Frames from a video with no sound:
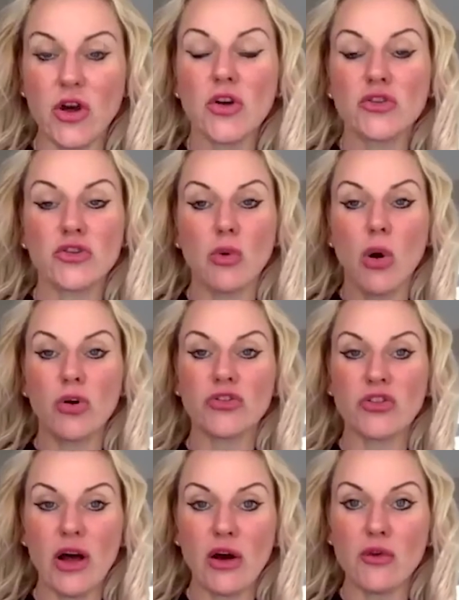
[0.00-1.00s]
to
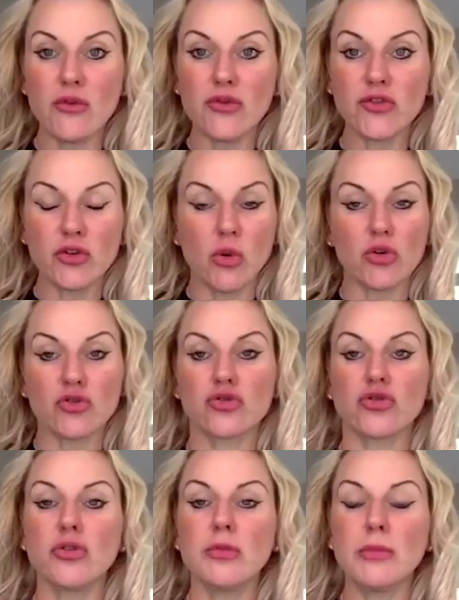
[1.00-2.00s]
ourselves, to our
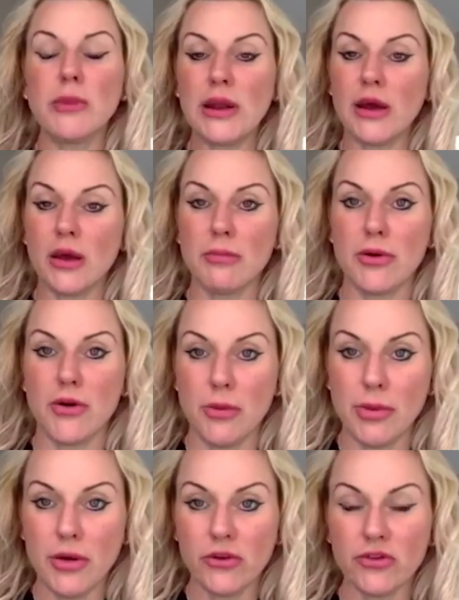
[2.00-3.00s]
true meaning and
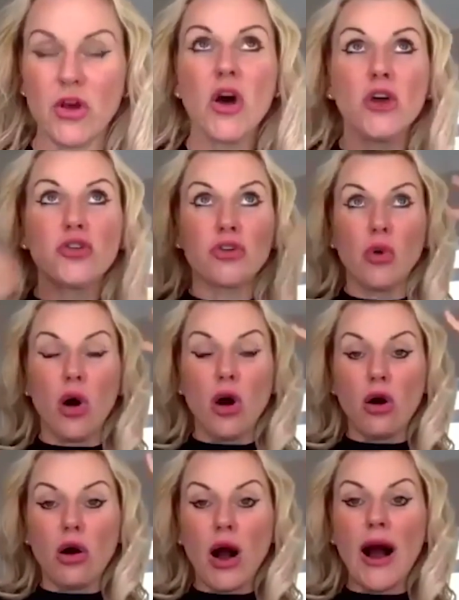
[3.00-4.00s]
purpose, to
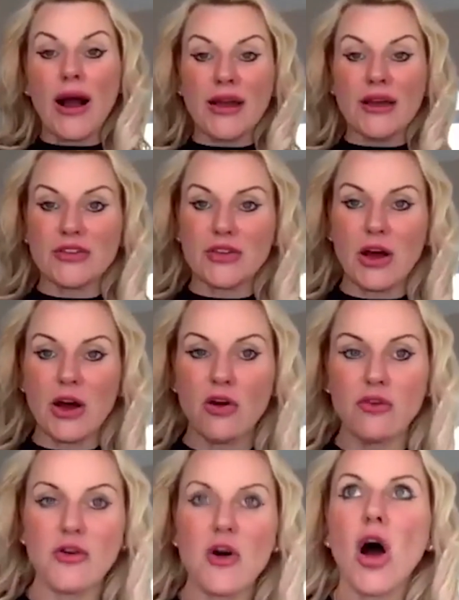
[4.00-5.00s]
our higher
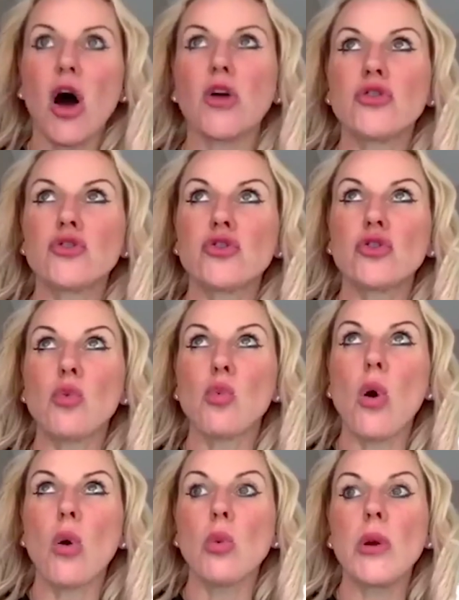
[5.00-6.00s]
self, and to
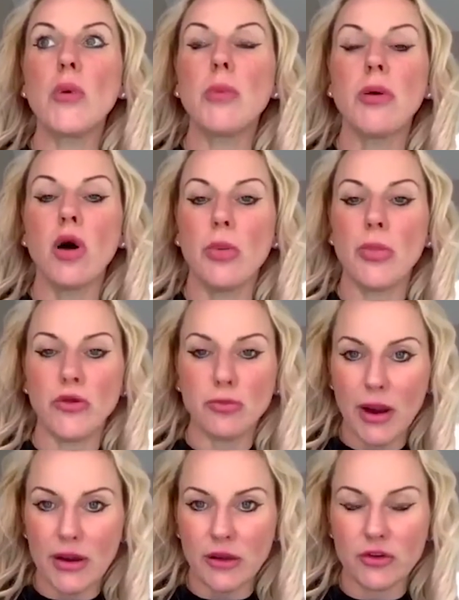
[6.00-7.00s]
what we were put on this
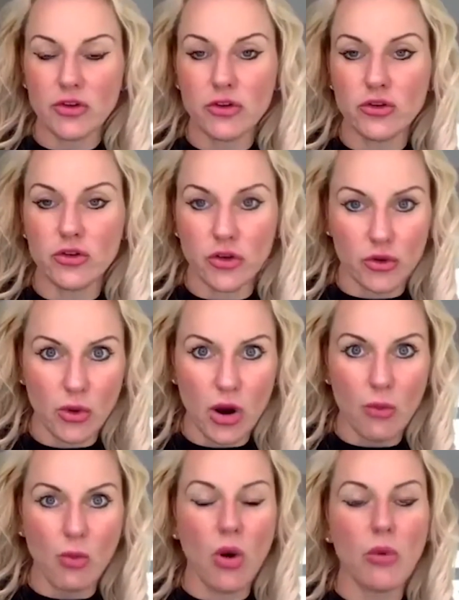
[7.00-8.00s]
planet to do.
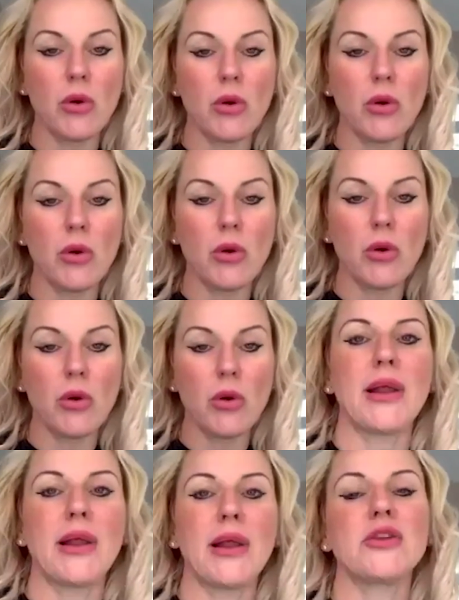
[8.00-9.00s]
And what we were put on this
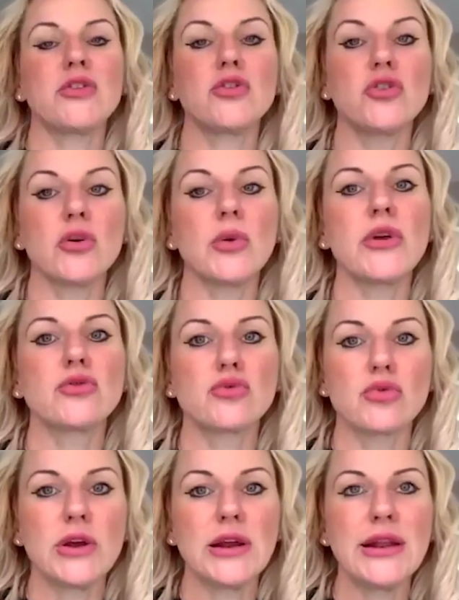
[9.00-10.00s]
planet to do is
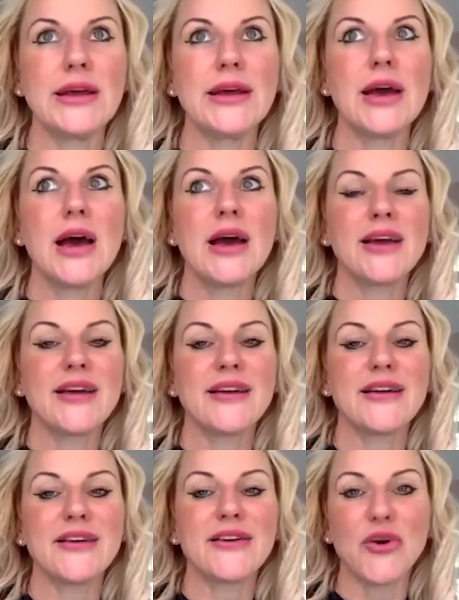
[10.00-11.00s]
really
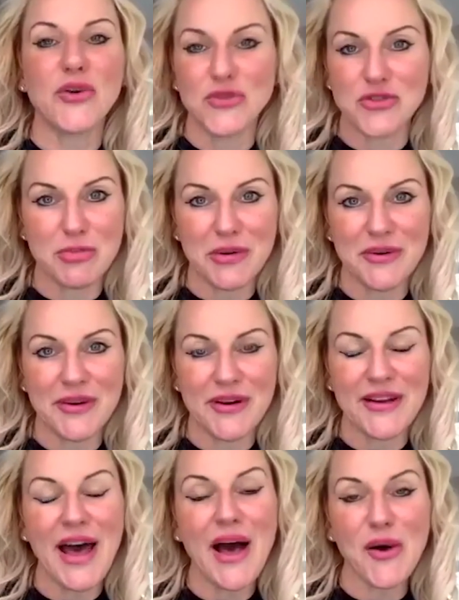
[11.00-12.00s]
contribute
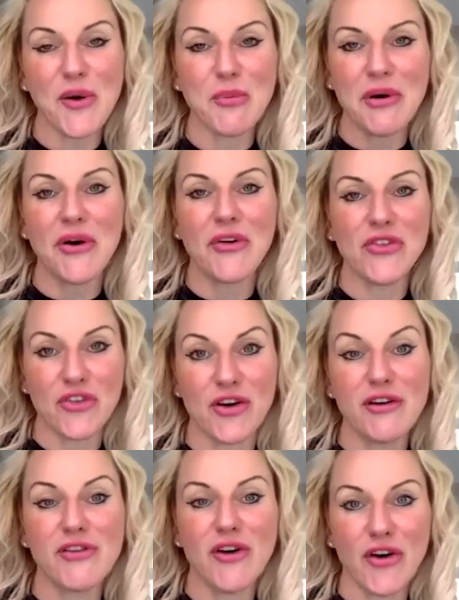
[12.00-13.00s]
and help and
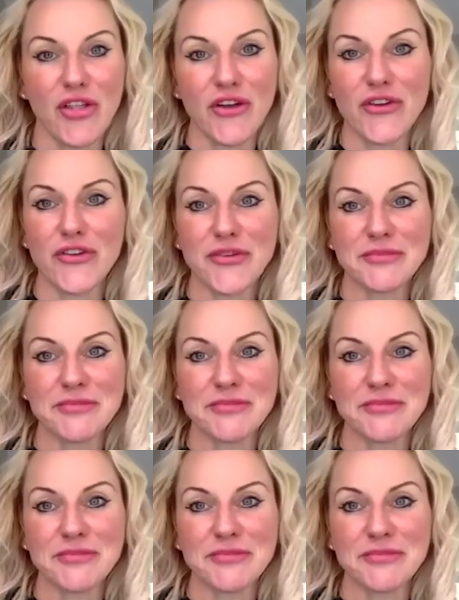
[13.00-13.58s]
serve others.